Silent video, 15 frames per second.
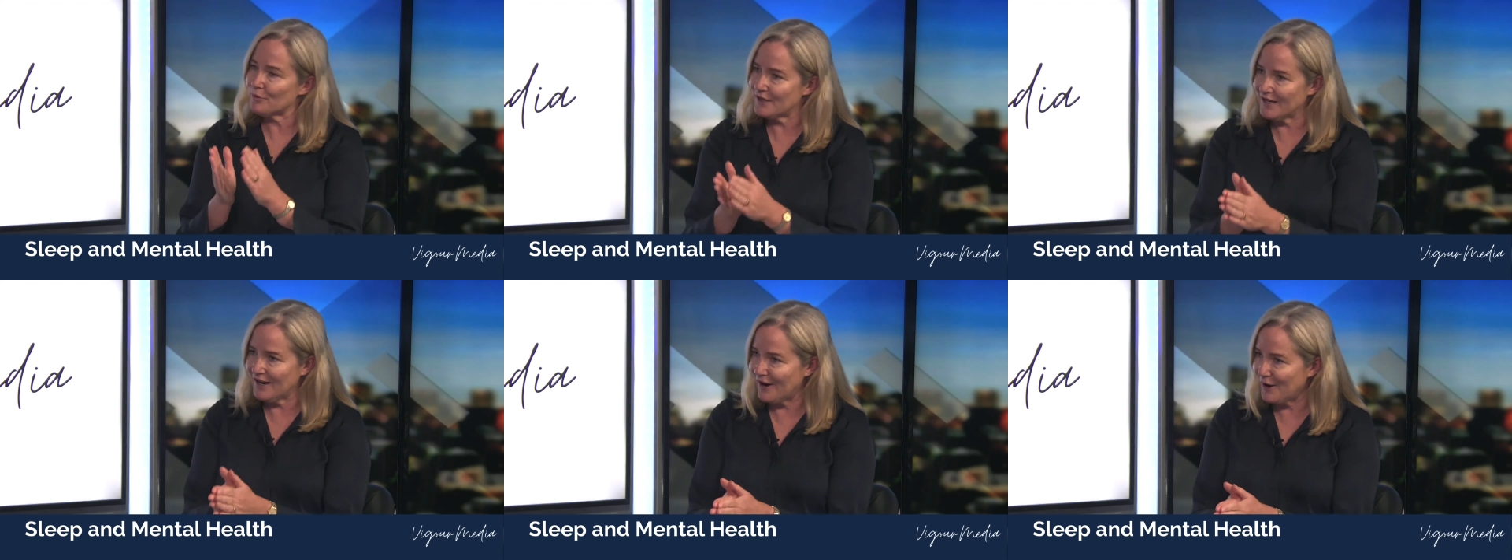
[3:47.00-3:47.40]

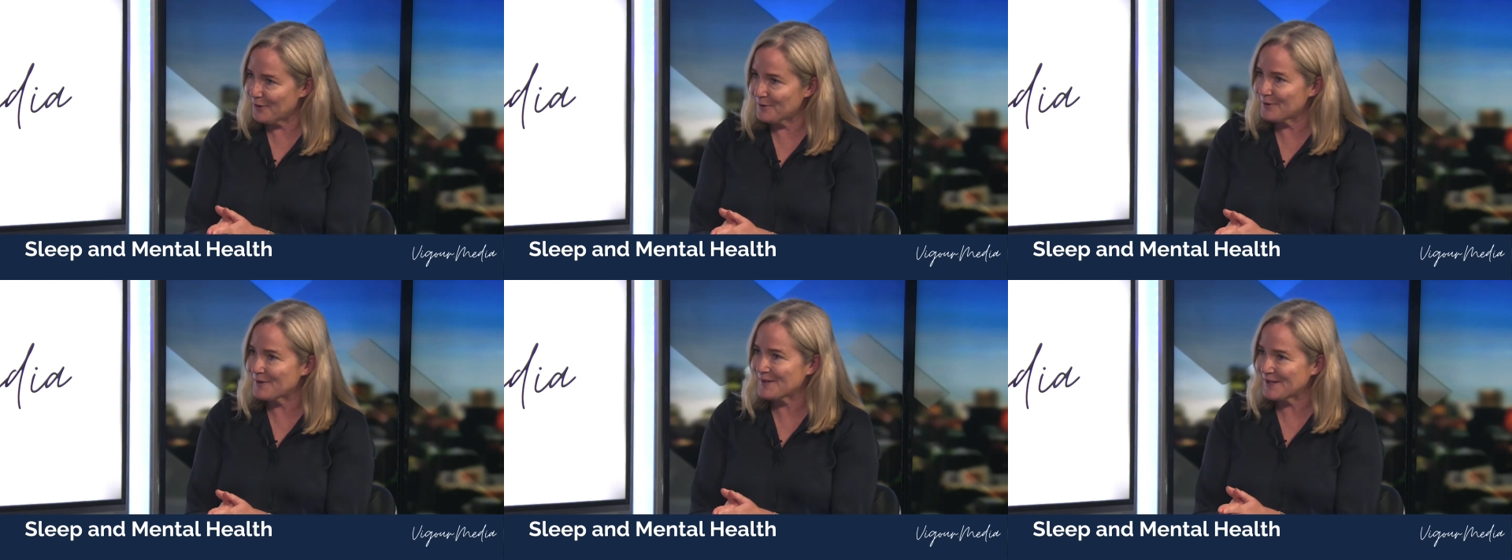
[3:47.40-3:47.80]
pretty hard
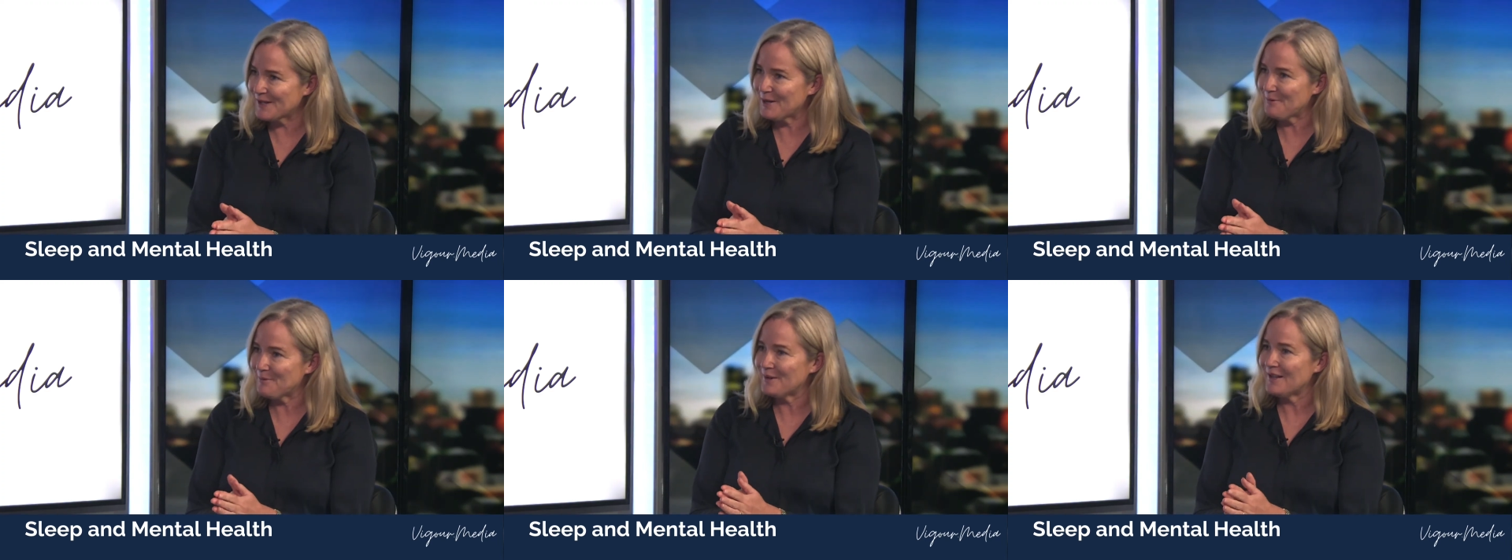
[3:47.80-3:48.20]
on your
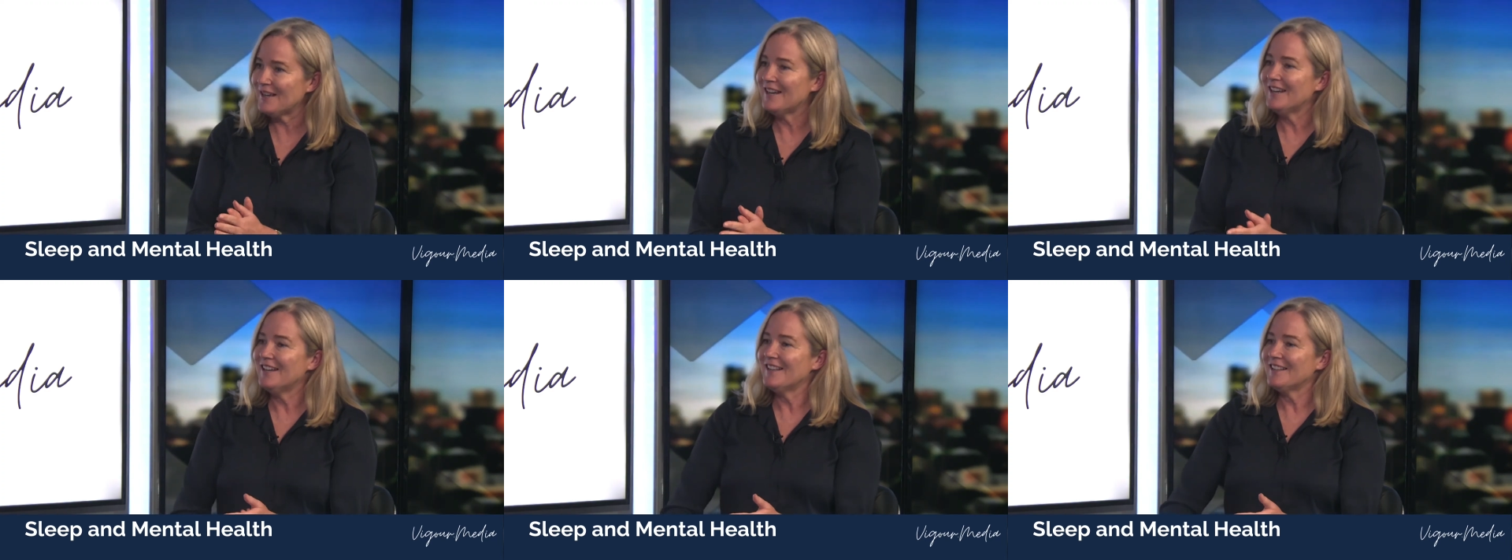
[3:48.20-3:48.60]
sleep.
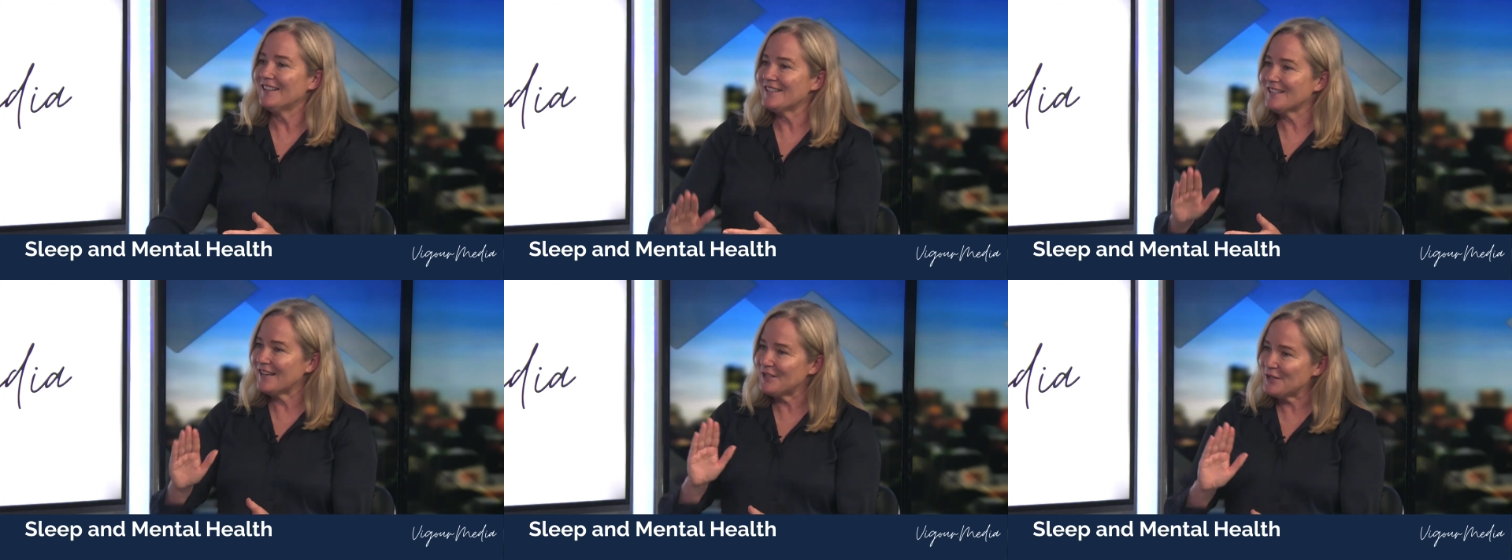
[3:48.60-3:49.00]

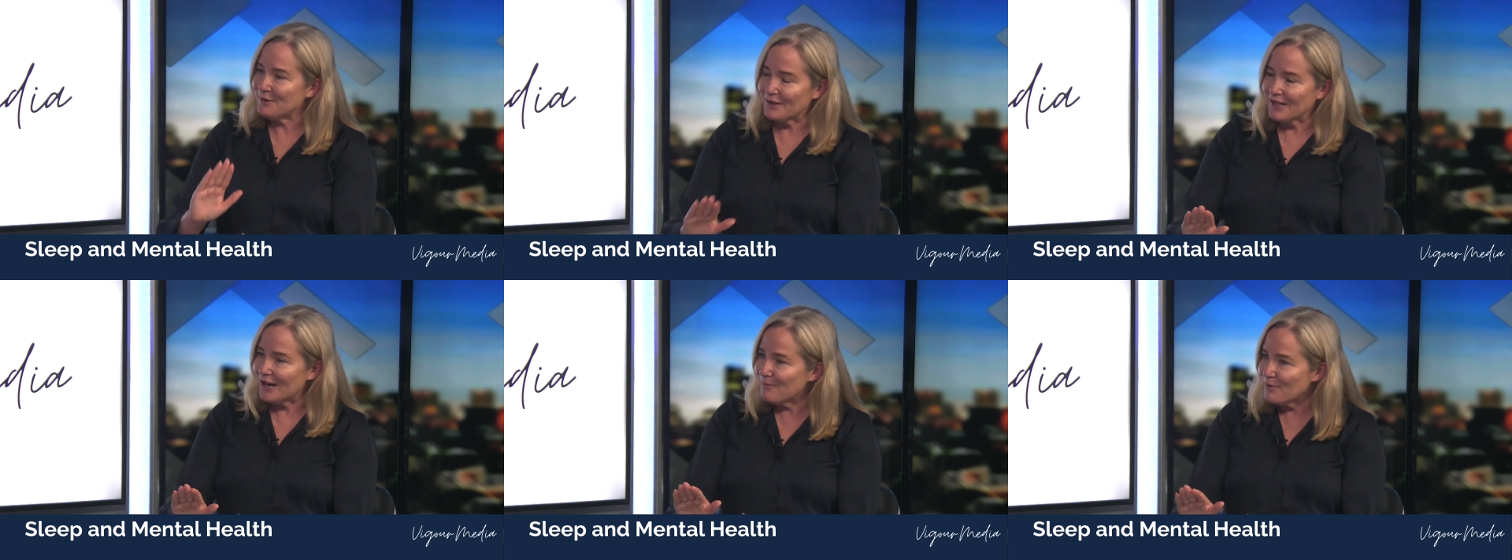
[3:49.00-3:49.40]
Let's get you
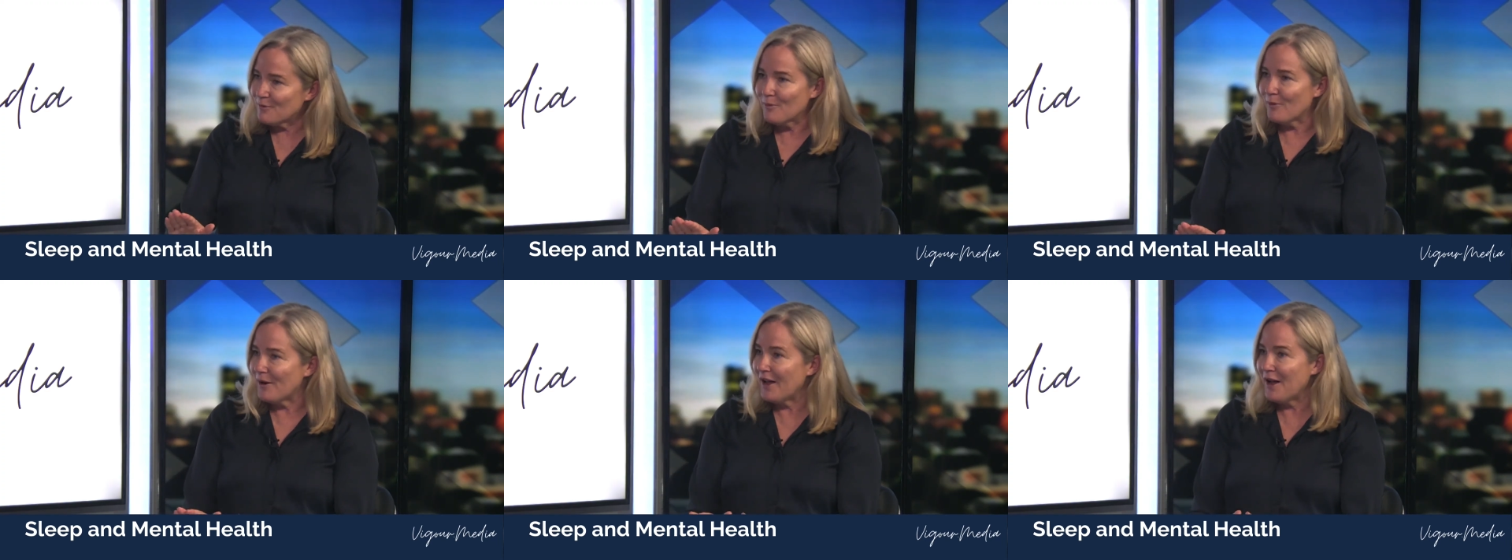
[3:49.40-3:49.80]
a couple
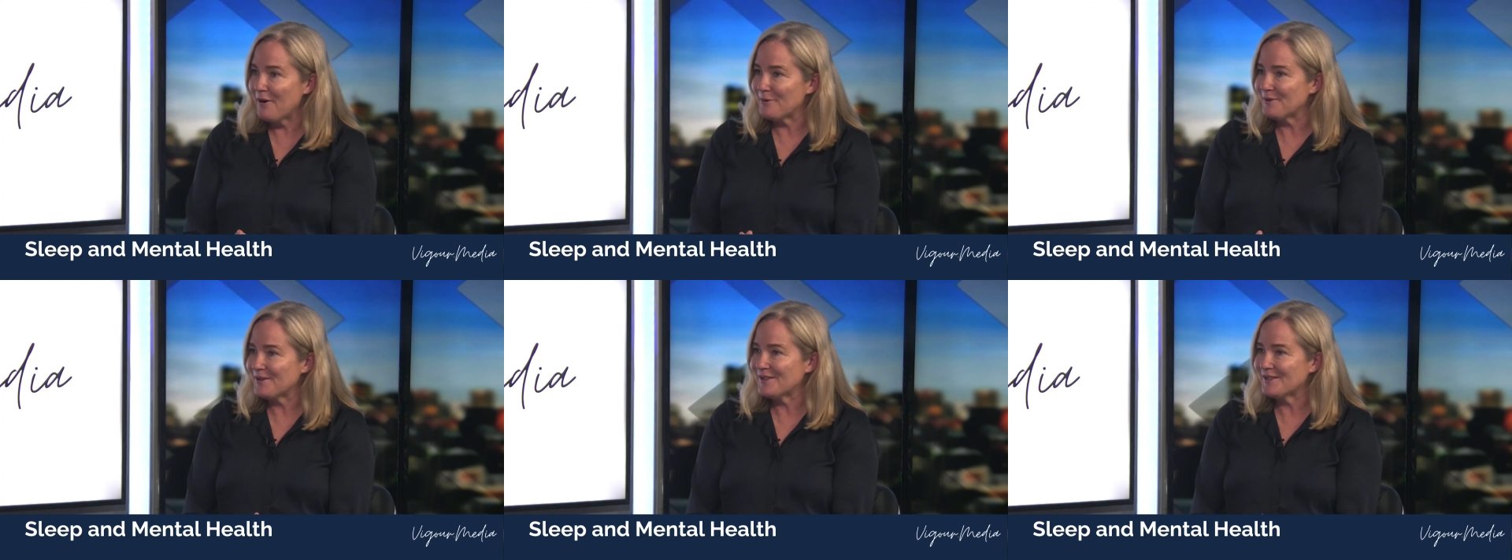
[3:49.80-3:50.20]
more
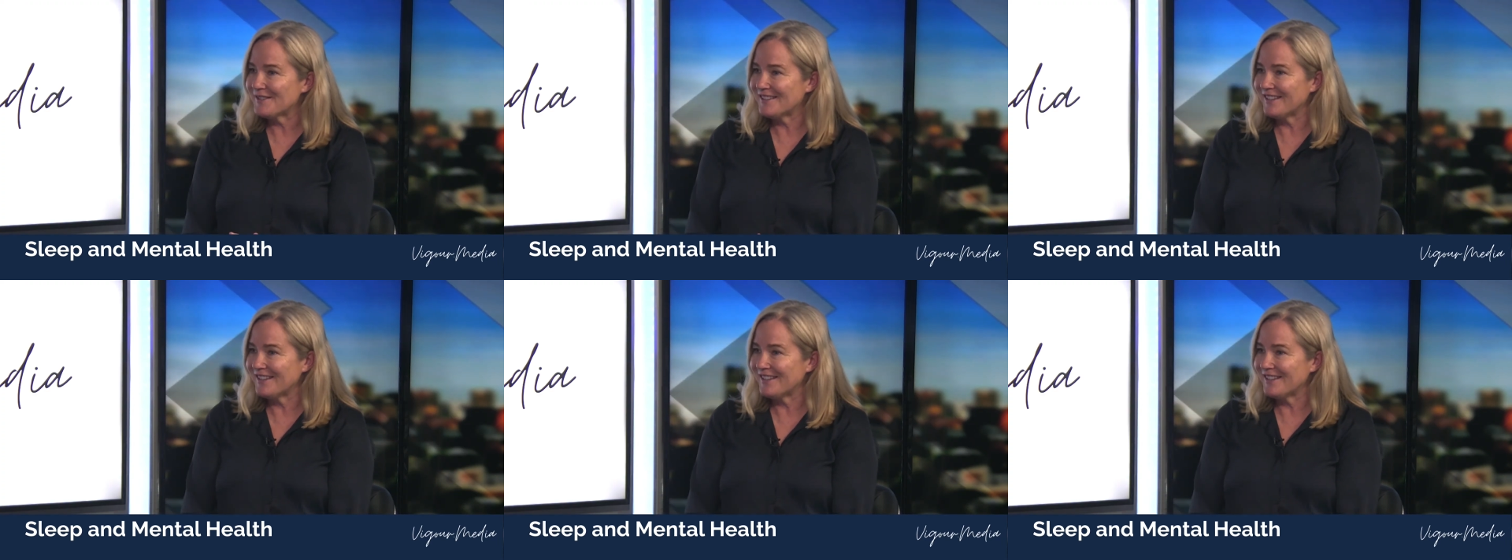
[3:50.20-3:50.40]
hours